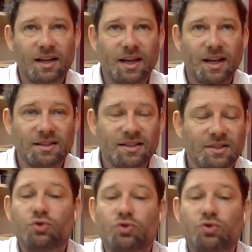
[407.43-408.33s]
are
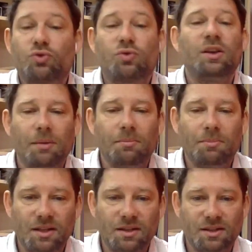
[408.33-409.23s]
destroying your
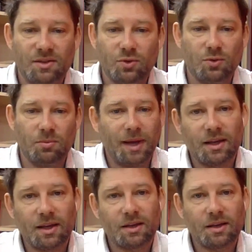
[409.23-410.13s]
ability to
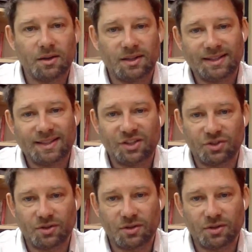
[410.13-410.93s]
make a decision.